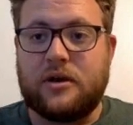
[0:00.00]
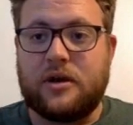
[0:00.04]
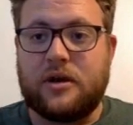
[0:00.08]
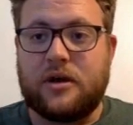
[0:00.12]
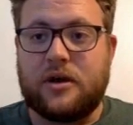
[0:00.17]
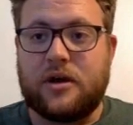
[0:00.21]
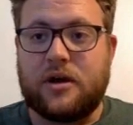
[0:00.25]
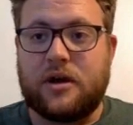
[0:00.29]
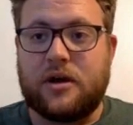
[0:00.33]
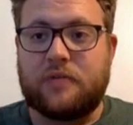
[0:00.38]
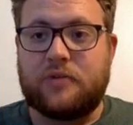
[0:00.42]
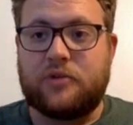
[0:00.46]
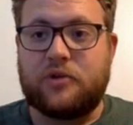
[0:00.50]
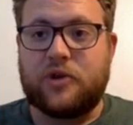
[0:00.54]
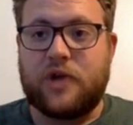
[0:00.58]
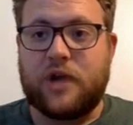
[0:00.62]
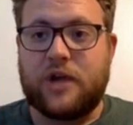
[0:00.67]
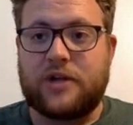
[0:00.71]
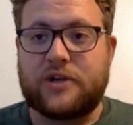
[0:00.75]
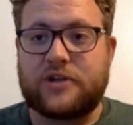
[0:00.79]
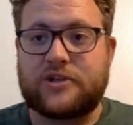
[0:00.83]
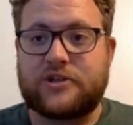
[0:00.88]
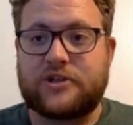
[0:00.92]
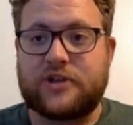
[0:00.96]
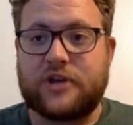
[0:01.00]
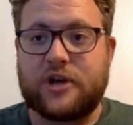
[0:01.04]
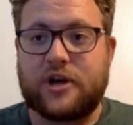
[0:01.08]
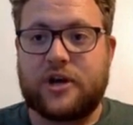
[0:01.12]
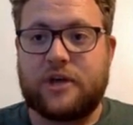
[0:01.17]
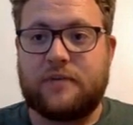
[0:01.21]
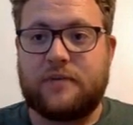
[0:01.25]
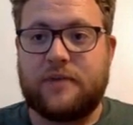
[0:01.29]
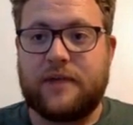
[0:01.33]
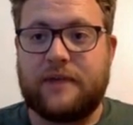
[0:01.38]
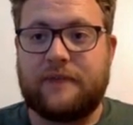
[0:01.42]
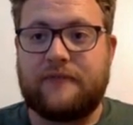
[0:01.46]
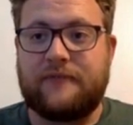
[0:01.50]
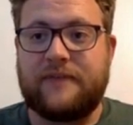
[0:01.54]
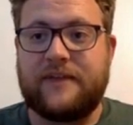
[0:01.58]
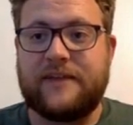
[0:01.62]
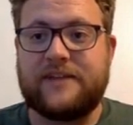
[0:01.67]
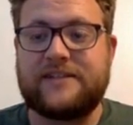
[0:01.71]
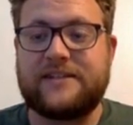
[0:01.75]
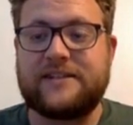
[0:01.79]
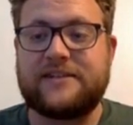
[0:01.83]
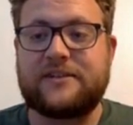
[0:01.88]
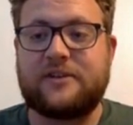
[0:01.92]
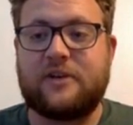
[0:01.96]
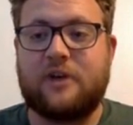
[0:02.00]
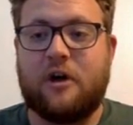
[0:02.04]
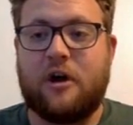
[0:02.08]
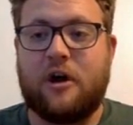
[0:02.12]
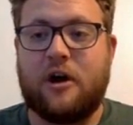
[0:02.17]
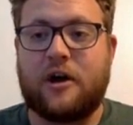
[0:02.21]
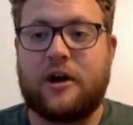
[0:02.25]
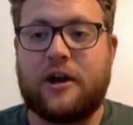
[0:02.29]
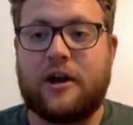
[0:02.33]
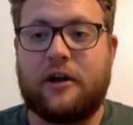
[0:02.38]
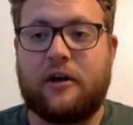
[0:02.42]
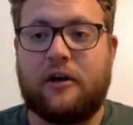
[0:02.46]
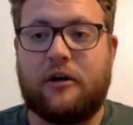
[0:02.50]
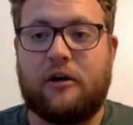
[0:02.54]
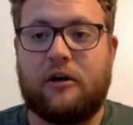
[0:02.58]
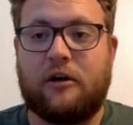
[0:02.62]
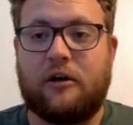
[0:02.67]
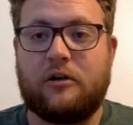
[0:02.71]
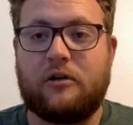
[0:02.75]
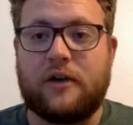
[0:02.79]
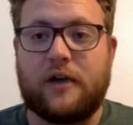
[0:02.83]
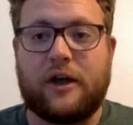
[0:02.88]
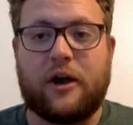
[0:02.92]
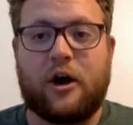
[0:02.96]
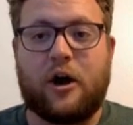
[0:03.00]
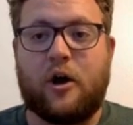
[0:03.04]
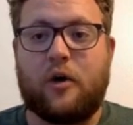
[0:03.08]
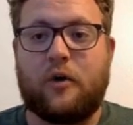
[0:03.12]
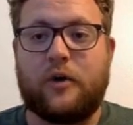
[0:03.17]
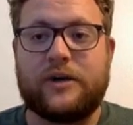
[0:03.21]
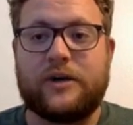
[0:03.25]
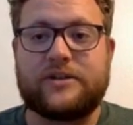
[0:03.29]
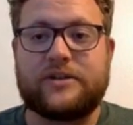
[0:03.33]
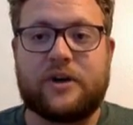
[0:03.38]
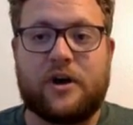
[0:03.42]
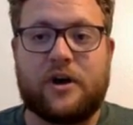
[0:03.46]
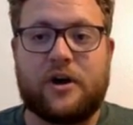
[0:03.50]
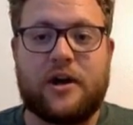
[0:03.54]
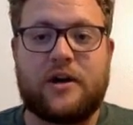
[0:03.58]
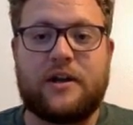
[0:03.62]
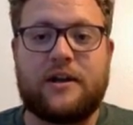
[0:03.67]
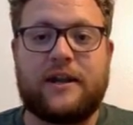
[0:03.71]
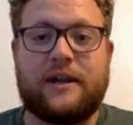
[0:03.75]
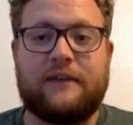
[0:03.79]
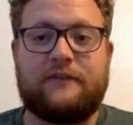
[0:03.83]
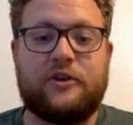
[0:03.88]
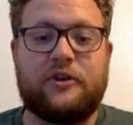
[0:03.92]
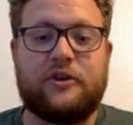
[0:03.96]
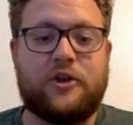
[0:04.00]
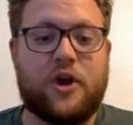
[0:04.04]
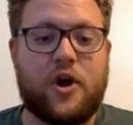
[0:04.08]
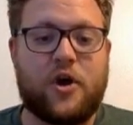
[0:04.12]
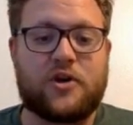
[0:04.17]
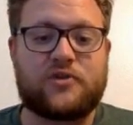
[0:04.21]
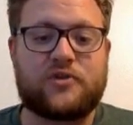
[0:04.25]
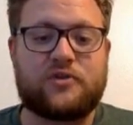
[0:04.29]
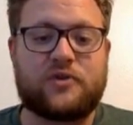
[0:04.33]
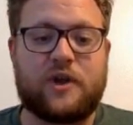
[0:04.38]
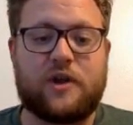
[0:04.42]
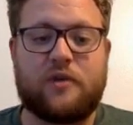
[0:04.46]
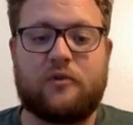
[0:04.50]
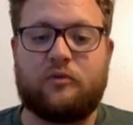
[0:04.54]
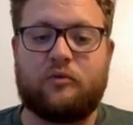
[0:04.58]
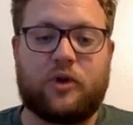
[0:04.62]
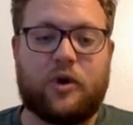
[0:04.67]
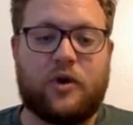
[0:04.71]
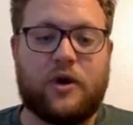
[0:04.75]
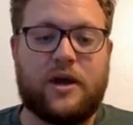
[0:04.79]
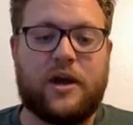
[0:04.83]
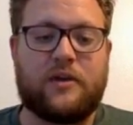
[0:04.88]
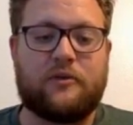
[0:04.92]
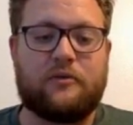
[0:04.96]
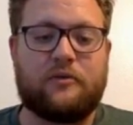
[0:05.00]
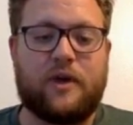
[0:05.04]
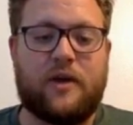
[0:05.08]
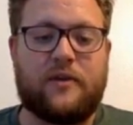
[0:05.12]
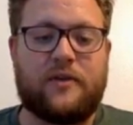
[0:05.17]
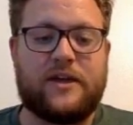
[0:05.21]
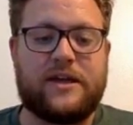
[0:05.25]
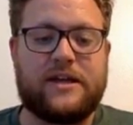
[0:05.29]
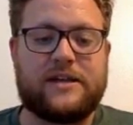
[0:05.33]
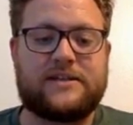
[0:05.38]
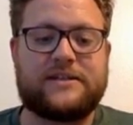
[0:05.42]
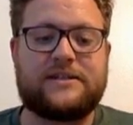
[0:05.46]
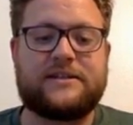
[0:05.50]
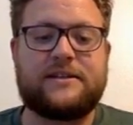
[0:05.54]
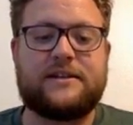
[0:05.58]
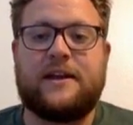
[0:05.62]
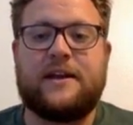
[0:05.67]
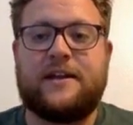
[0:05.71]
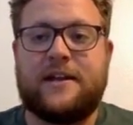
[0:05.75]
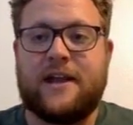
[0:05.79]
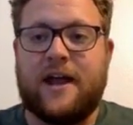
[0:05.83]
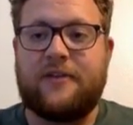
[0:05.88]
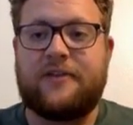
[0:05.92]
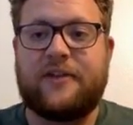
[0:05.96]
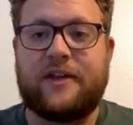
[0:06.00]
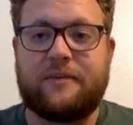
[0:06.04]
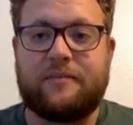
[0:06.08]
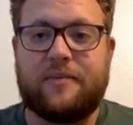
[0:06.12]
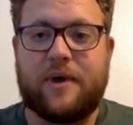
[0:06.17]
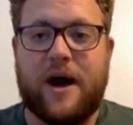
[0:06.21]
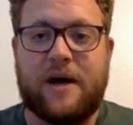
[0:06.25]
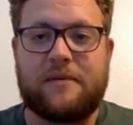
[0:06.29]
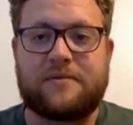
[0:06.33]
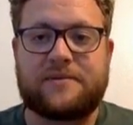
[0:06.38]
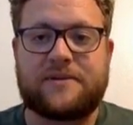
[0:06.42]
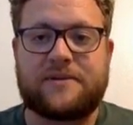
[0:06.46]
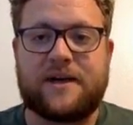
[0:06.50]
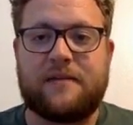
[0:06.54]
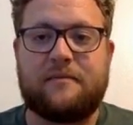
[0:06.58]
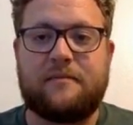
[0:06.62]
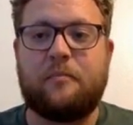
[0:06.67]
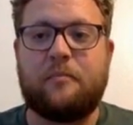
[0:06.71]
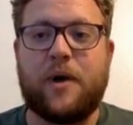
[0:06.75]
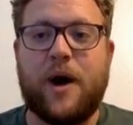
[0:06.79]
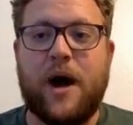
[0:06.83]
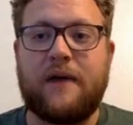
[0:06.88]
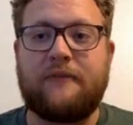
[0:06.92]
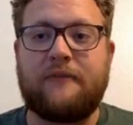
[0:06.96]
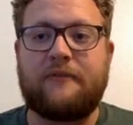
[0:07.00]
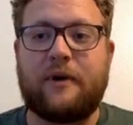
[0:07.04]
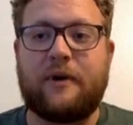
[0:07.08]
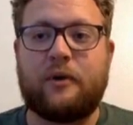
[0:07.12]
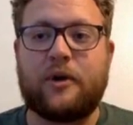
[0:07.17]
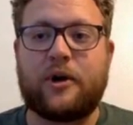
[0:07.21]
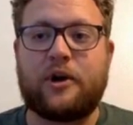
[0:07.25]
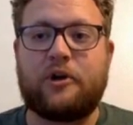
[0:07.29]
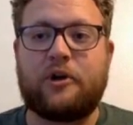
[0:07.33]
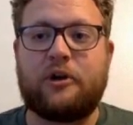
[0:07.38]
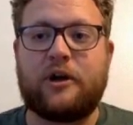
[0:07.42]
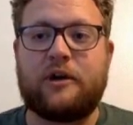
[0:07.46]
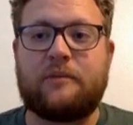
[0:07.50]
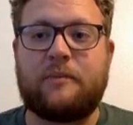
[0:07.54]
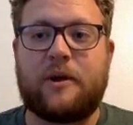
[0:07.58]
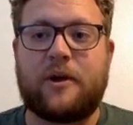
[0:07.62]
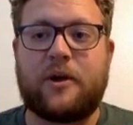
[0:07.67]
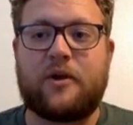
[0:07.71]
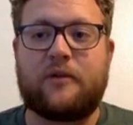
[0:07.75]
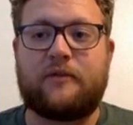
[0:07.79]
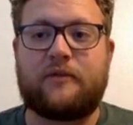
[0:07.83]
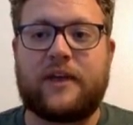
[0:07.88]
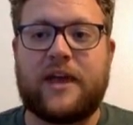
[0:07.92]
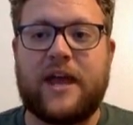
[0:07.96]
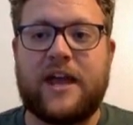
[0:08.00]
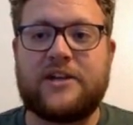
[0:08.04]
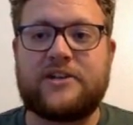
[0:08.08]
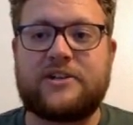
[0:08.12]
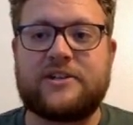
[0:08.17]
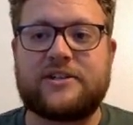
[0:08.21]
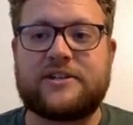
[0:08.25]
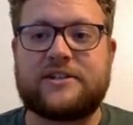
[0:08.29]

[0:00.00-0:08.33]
um, do not disturb, if this is on at all, like always on, if you notice when I go ahead and run this, it nothing pops up. But if I were to click my notification